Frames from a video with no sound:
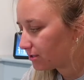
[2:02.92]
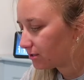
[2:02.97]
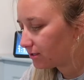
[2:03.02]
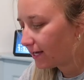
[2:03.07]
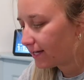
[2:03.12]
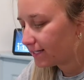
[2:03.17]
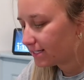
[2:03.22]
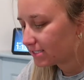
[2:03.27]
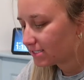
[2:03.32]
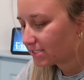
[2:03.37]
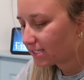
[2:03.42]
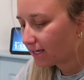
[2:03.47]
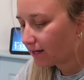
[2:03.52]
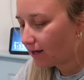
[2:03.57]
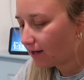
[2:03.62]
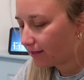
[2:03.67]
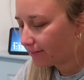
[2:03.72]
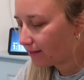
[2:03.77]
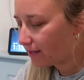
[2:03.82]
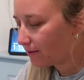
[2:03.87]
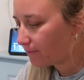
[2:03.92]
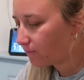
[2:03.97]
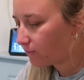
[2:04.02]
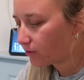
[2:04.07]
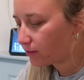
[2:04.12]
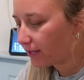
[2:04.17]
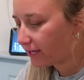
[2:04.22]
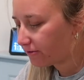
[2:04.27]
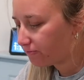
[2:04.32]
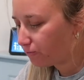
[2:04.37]
let it sit on them for
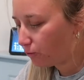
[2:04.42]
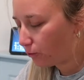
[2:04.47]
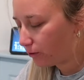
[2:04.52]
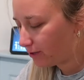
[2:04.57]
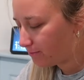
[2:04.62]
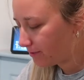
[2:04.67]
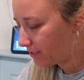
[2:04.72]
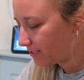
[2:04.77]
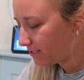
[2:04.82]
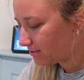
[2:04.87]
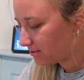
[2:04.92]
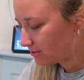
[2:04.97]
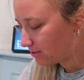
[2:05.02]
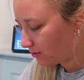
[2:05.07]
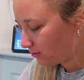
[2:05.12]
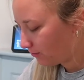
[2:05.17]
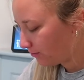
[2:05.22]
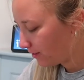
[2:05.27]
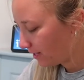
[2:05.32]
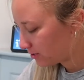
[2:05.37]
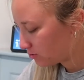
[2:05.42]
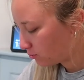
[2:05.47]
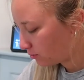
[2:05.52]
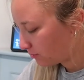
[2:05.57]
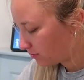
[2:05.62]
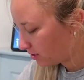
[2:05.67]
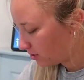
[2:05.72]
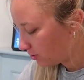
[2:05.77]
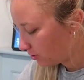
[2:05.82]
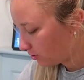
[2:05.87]
like 40 minutes. So that's what I'm
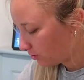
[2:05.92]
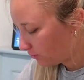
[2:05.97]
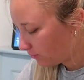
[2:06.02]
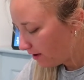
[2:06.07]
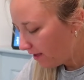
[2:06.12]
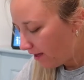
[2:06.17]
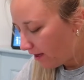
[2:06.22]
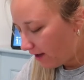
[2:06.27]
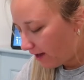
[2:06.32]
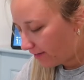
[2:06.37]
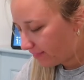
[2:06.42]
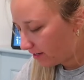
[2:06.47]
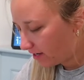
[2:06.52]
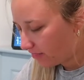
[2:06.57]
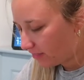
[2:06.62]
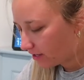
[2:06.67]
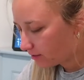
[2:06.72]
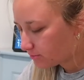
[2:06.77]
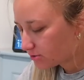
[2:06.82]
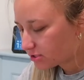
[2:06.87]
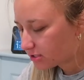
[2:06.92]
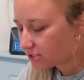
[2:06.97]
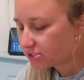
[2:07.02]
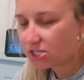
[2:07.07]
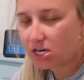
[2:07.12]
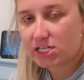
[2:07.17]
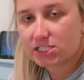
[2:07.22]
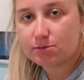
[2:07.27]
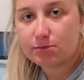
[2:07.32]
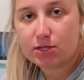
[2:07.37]
gonna do. And then I think I'm just gonna
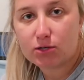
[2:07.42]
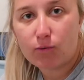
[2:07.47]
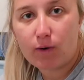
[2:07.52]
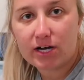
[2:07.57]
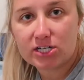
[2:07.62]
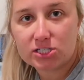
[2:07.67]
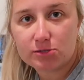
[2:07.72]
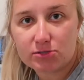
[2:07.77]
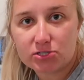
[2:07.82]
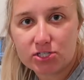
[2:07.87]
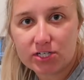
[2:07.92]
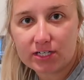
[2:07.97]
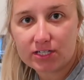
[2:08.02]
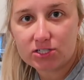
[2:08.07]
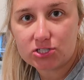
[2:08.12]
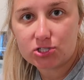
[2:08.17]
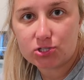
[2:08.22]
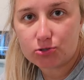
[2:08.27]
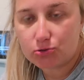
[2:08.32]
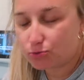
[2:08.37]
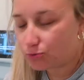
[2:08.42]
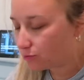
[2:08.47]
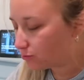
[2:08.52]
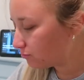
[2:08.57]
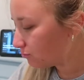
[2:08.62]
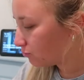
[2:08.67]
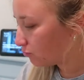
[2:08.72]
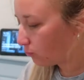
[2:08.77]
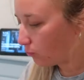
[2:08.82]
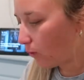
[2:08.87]
toss them in the washing machine to
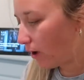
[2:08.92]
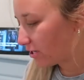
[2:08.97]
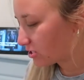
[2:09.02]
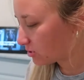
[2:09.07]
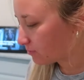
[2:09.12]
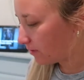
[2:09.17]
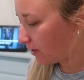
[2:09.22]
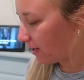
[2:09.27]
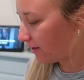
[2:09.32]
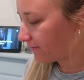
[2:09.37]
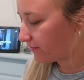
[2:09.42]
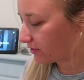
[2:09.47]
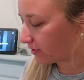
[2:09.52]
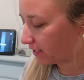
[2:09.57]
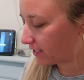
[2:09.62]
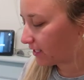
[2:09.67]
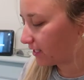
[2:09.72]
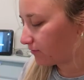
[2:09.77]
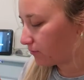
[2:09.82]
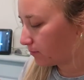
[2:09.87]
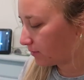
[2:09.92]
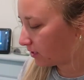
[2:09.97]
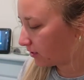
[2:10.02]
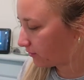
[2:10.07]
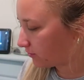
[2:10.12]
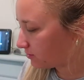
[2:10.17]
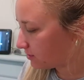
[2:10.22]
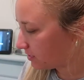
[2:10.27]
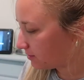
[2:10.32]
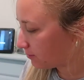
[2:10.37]
wash them off and like give them
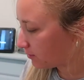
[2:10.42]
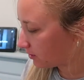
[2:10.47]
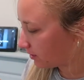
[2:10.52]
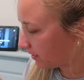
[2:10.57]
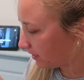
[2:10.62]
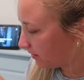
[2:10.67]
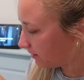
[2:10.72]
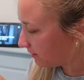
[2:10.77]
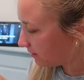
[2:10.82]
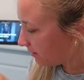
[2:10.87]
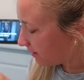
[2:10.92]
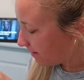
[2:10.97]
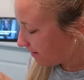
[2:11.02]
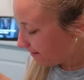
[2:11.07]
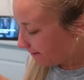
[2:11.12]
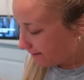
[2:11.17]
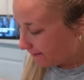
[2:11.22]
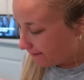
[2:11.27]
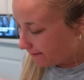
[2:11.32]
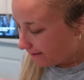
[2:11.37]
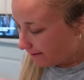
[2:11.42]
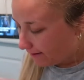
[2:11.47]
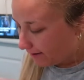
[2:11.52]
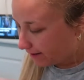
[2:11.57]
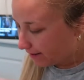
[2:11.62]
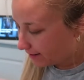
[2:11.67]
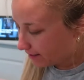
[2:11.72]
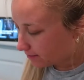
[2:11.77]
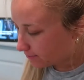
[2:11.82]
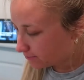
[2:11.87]
another deep clean. So
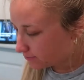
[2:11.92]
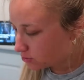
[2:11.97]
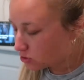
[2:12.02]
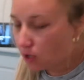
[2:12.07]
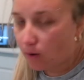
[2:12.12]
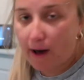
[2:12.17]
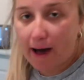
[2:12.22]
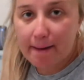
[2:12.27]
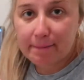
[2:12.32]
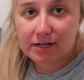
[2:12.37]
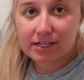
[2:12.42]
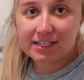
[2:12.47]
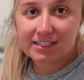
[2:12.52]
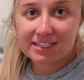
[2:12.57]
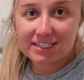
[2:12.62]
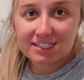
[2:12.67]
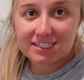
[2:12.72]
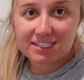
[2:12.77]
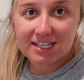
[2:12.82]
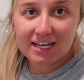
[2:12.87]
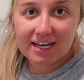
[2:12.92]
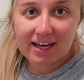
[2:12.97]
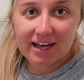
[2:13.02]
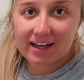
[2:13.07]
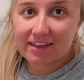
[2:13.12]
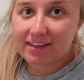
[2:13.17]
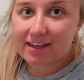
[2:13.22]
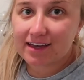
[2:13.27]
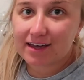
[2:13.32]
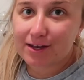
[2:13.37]
I'm gonna let these sit
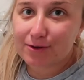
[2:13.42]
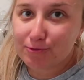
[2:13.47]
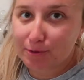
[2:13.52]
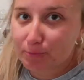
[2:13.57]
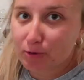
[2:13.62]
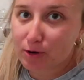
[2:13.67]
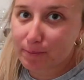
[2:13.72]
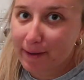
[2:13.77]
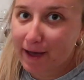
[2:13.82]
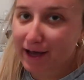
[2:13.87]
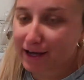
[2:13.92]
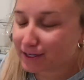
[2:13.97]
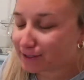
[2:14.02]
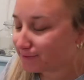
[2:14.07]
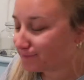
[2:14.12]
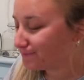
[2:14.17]
and then report back.